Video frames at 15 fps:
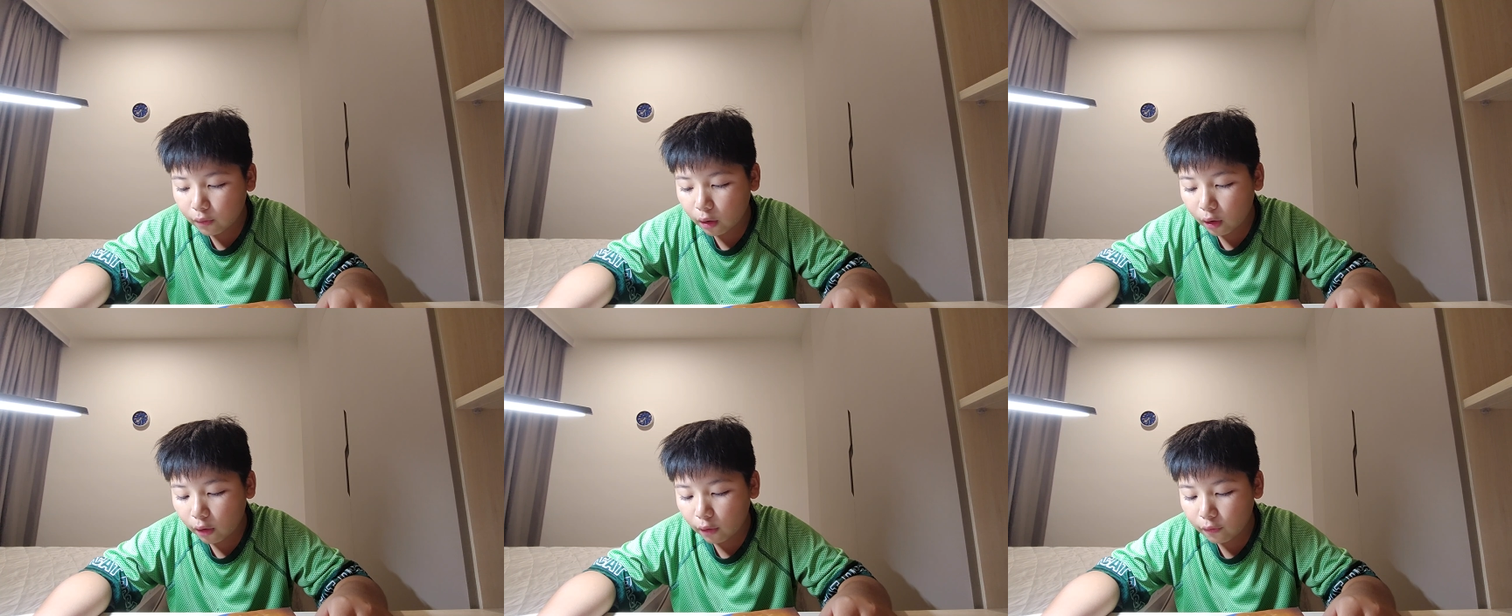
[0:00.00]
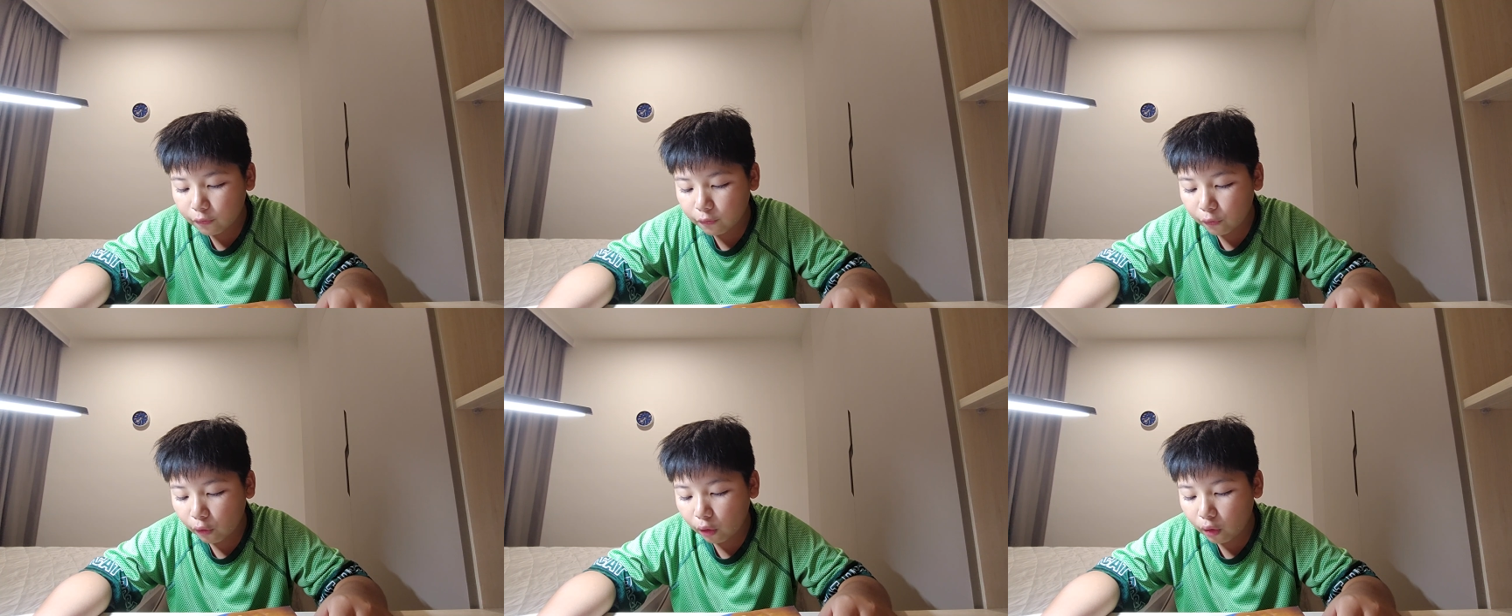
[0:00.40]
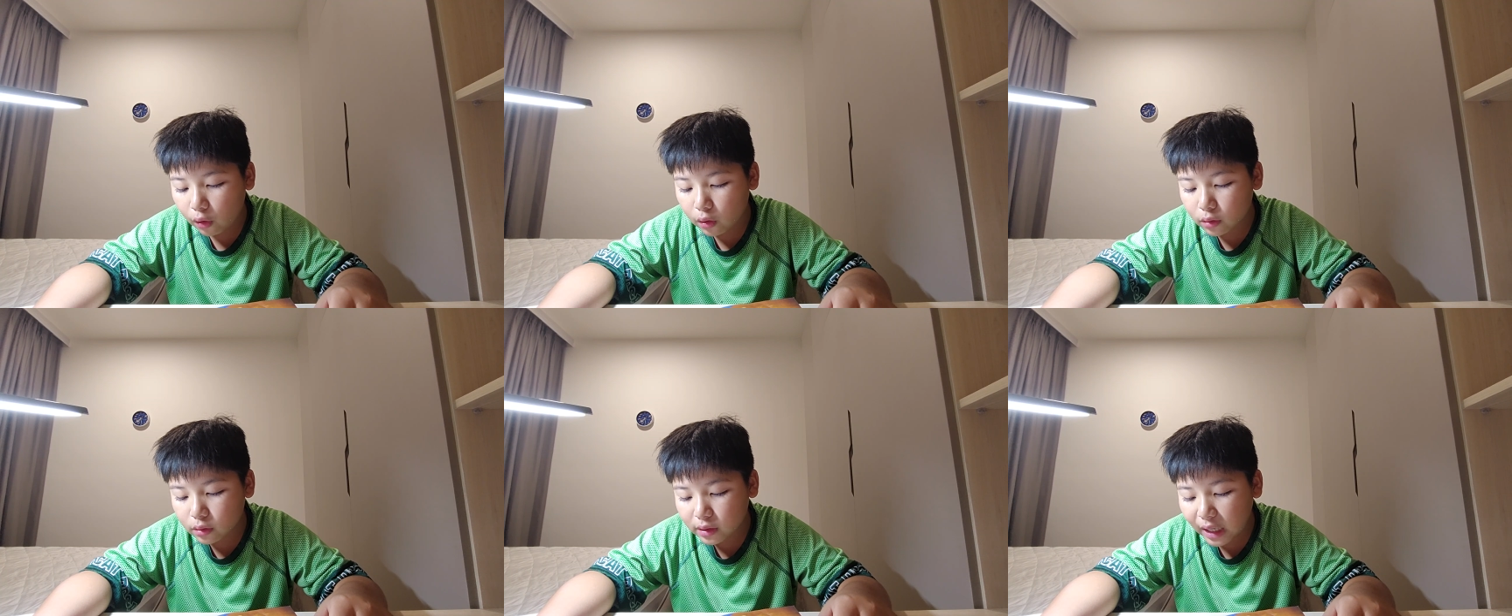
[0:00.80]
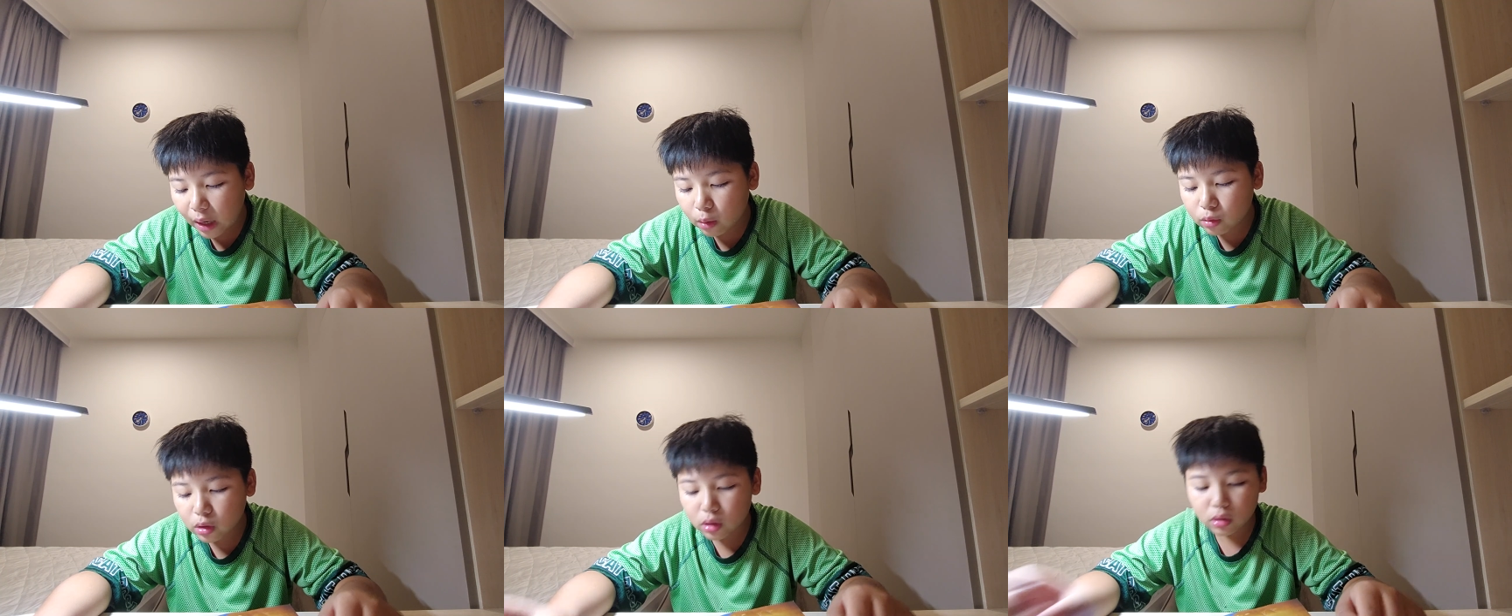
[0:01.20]
for
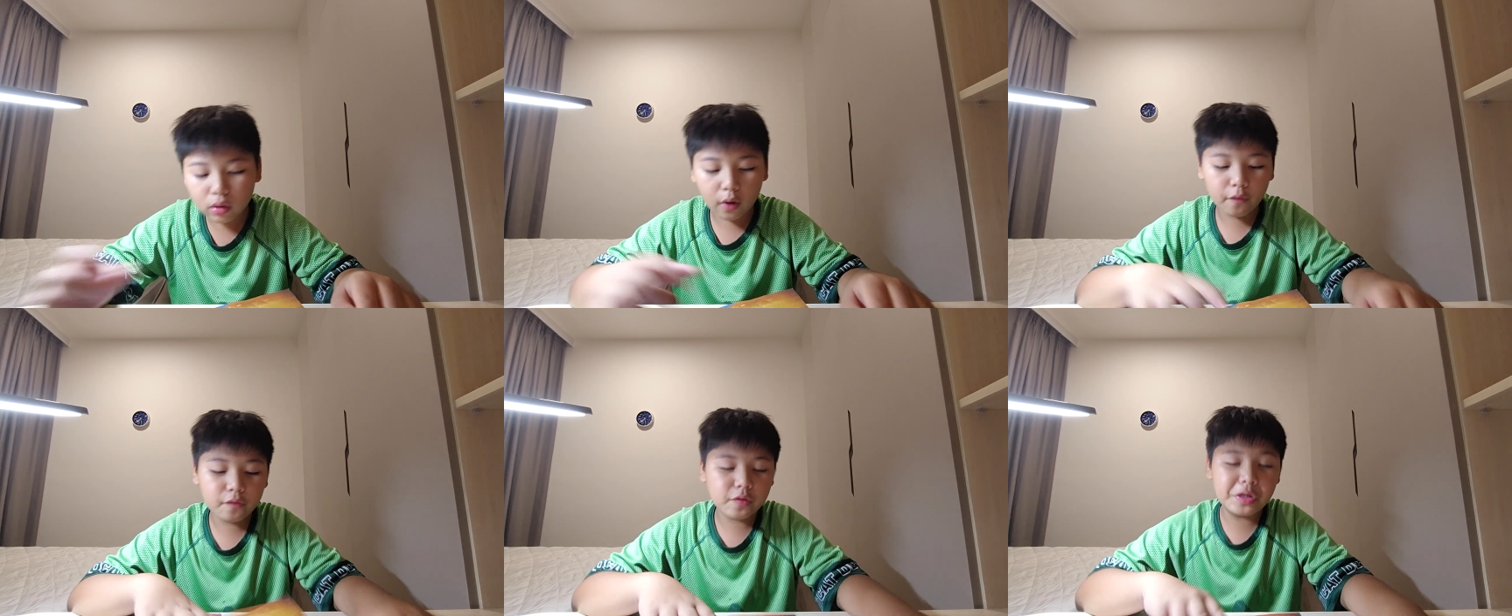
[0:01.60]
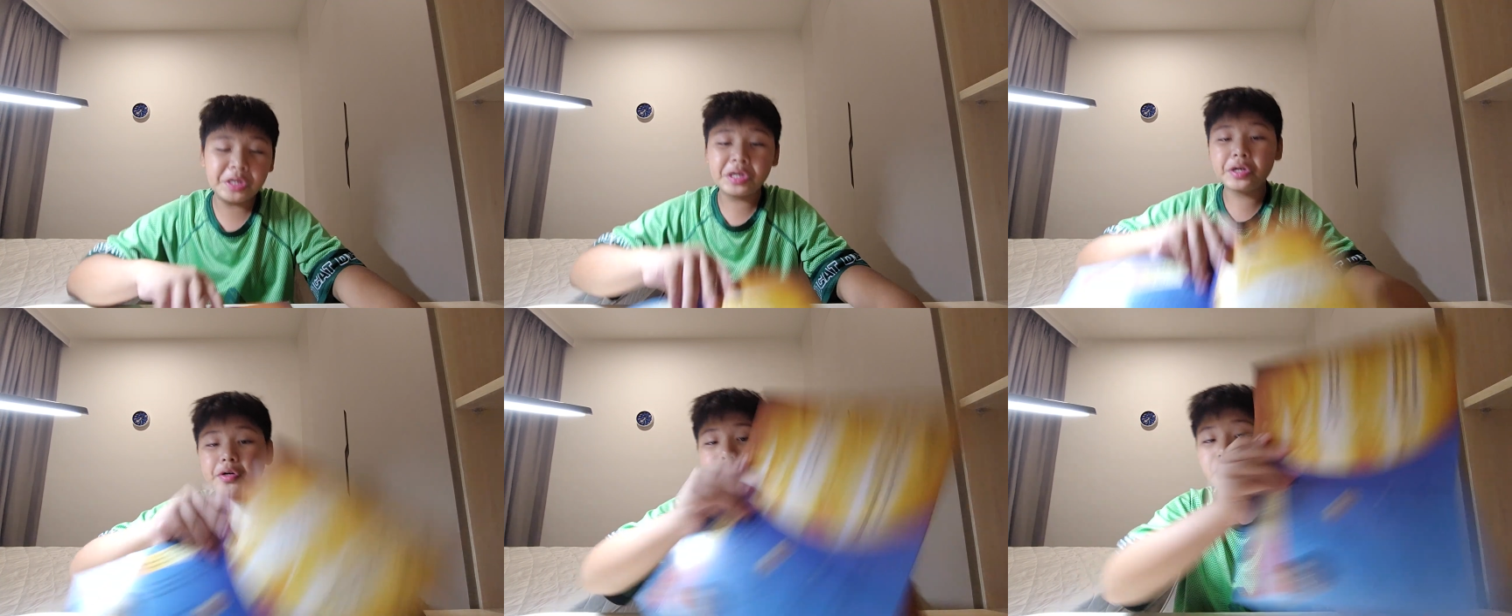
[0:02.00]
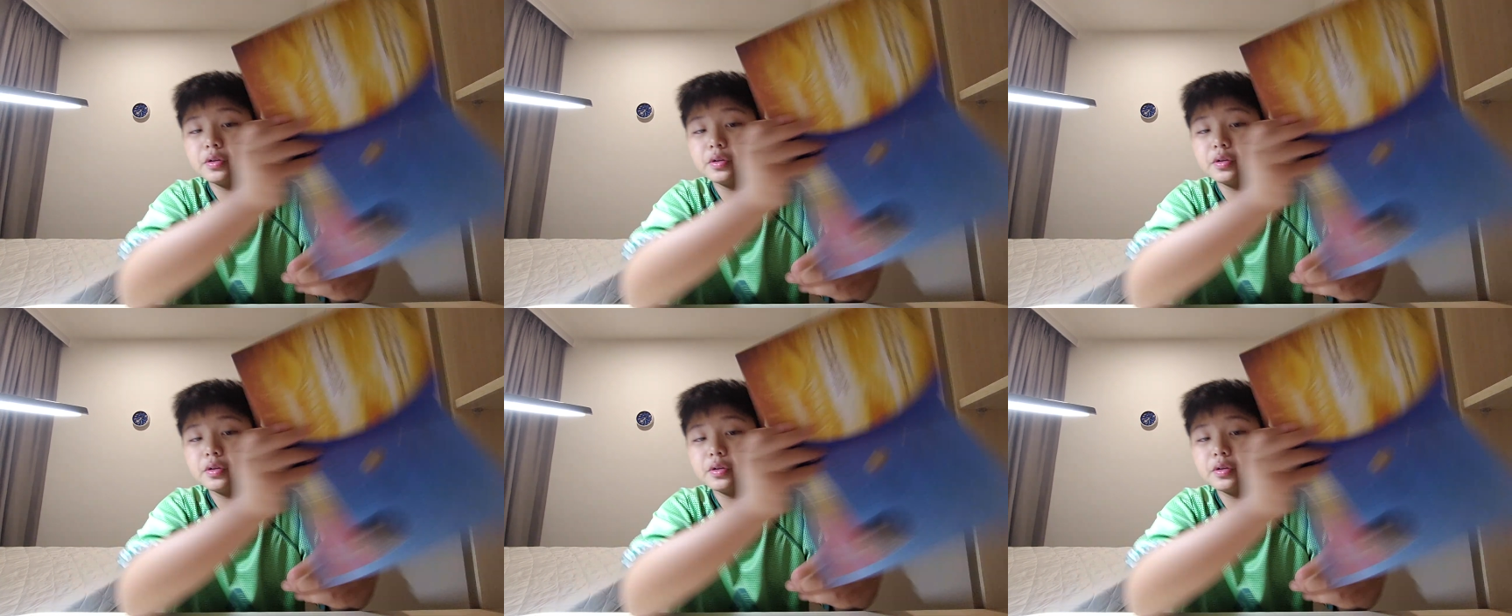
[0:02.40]
thousands of years.